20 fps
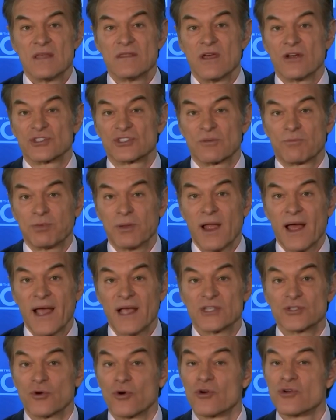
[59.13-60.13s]
their
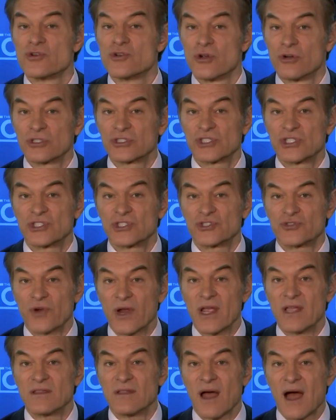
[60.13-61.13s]
supplies, or nurses
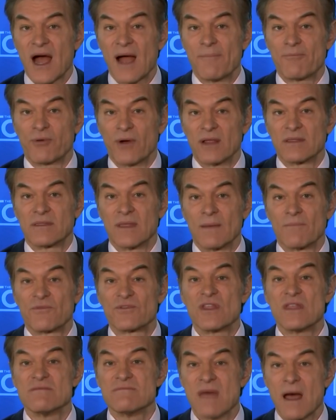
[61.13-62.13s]
trained to operate them
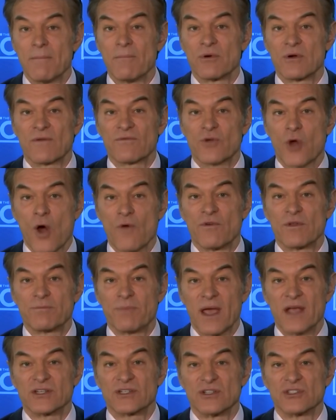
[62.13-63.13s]
for the number of COVID
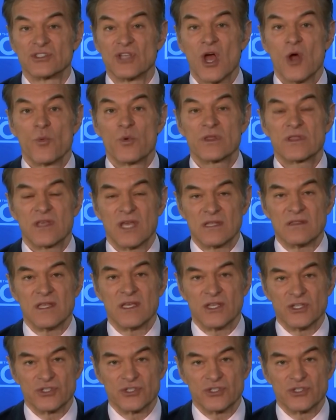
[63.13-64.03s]
patients with kidney